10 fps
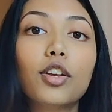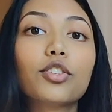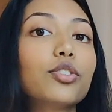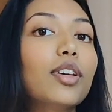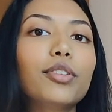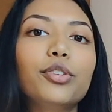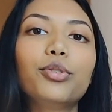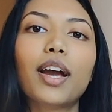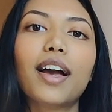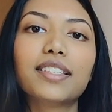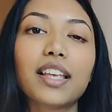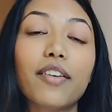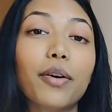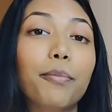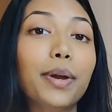So now that you guys
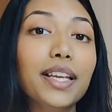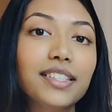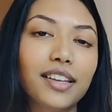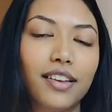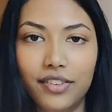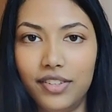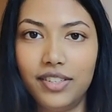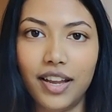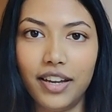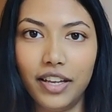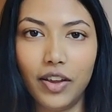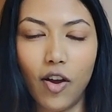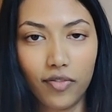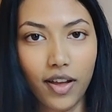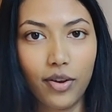have a basic understanding
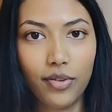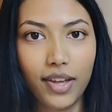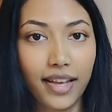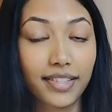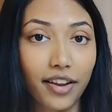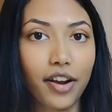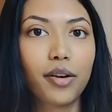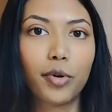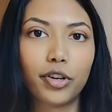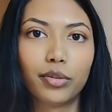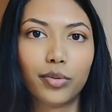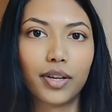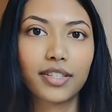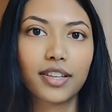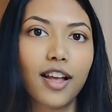of how the S I R model
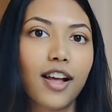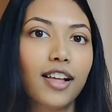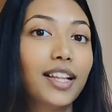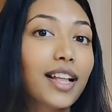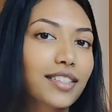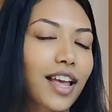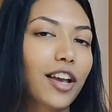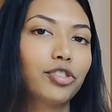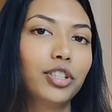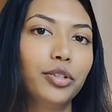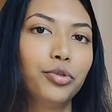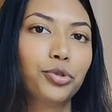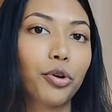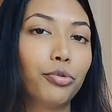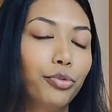works, let's actually
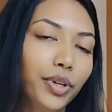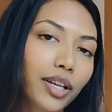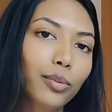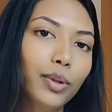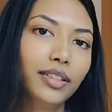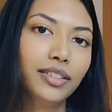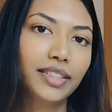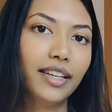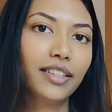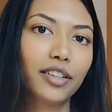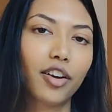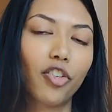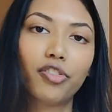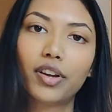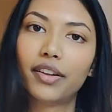use real-world data
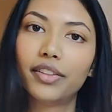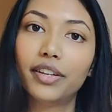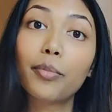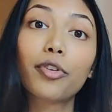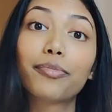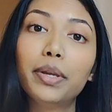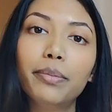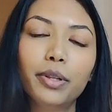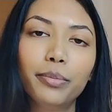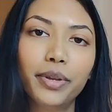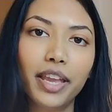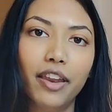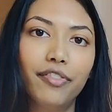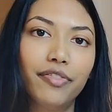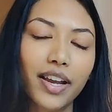of uh, the number of people being
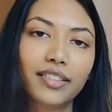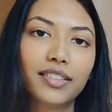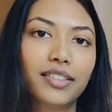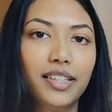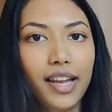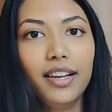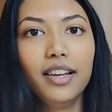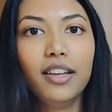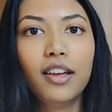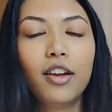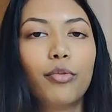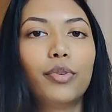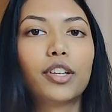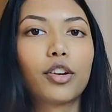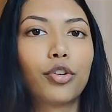infected daily
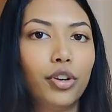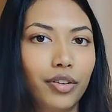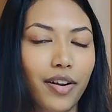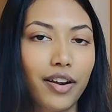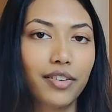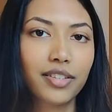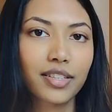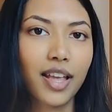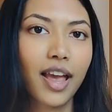with the coronavirus,